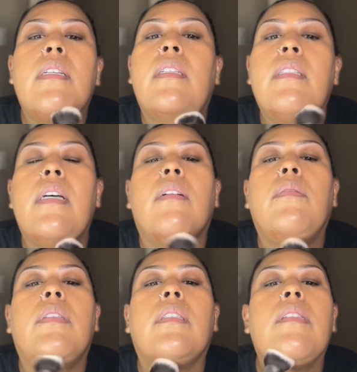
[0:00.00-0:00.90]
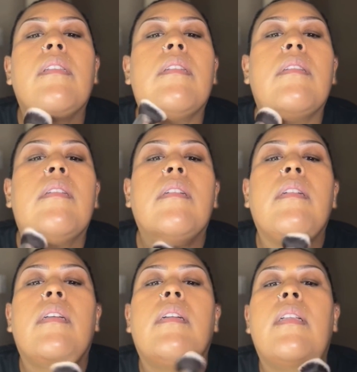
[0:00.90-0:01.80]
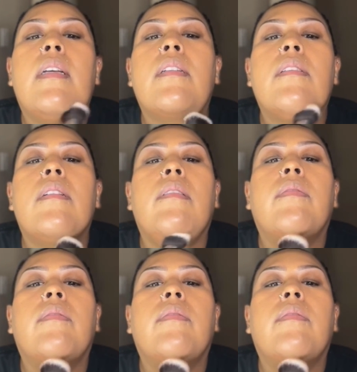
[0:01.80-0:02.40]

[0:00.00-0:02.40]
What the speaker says: downwards like so.